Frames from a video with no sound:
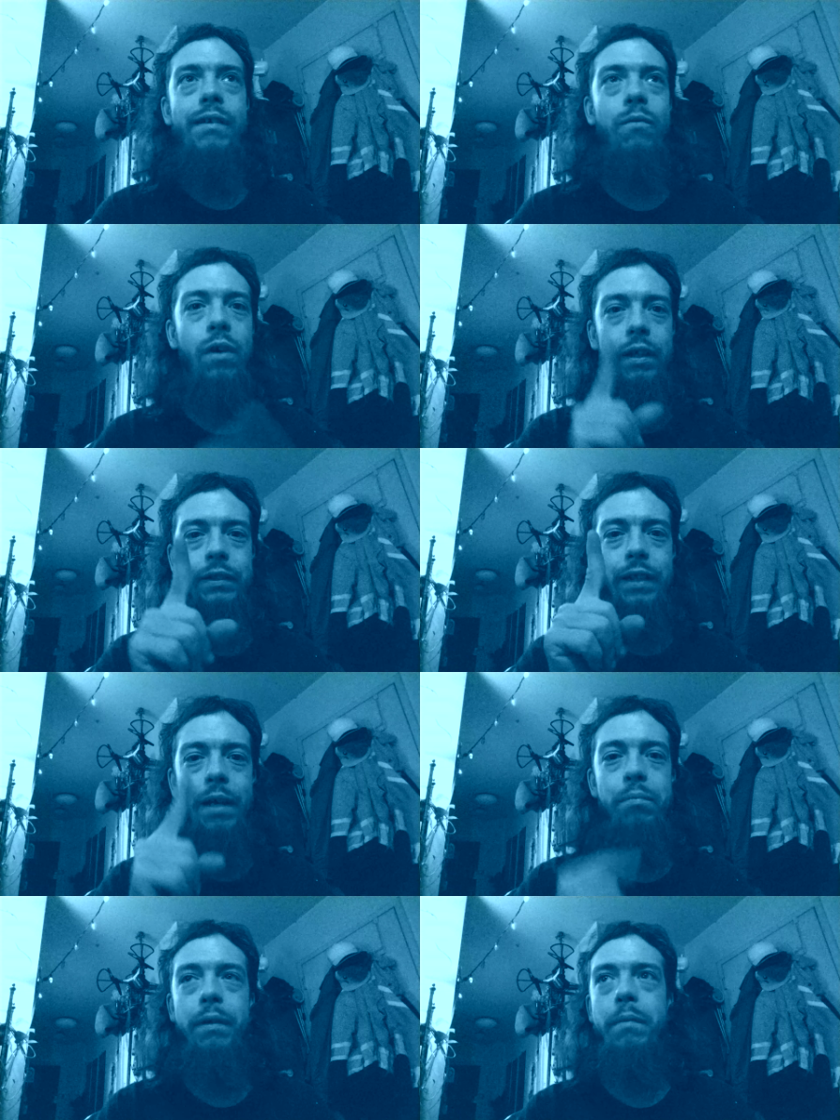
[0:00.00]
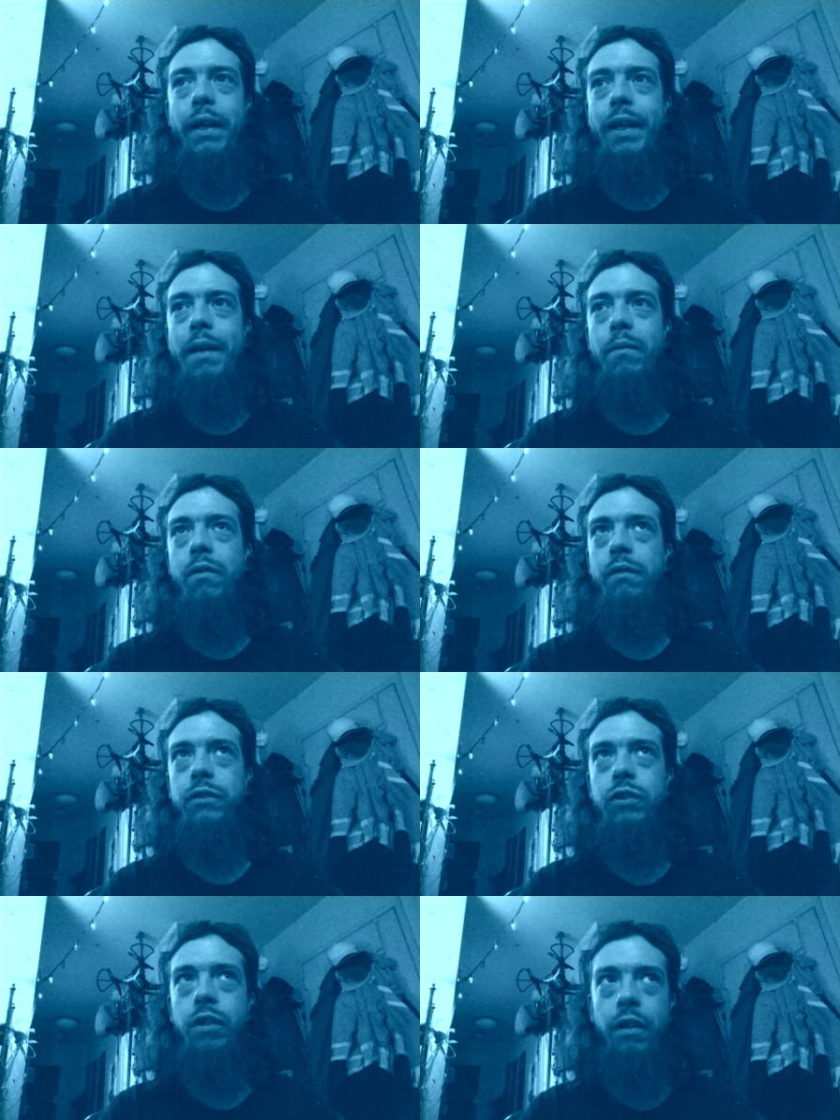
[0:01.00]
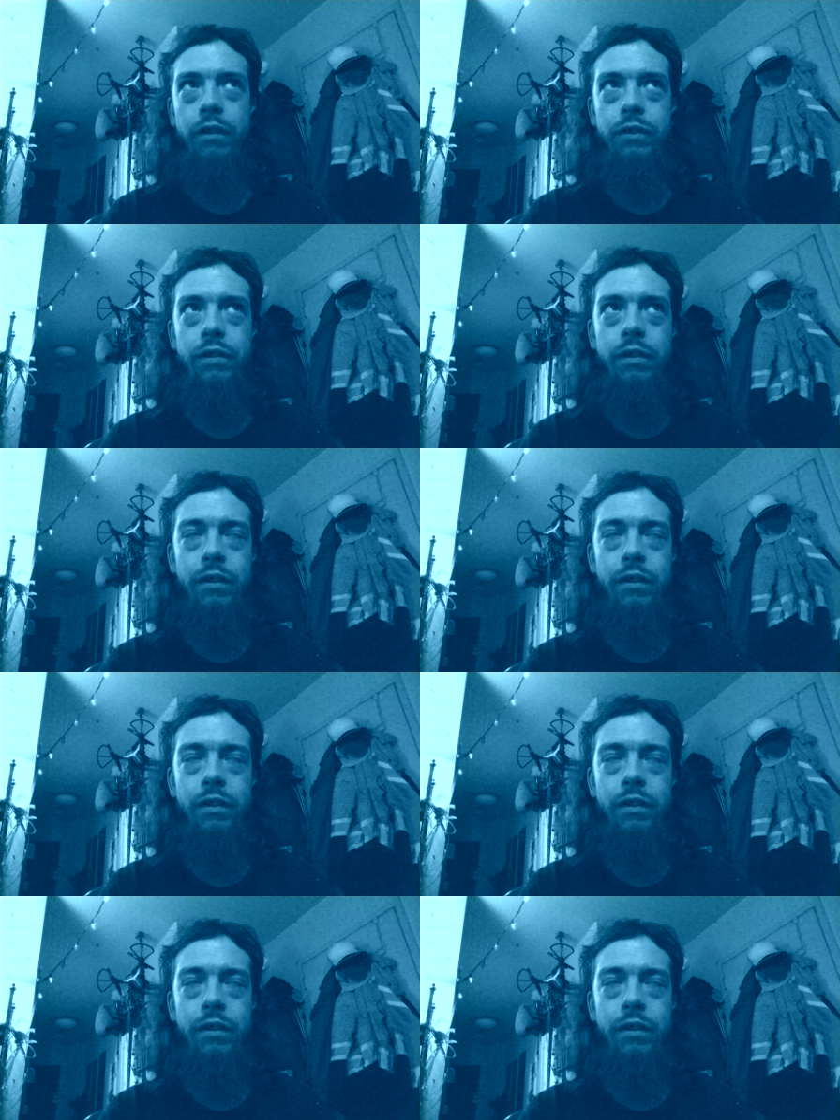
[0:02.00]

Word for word: one, I bring my camcorder's charger.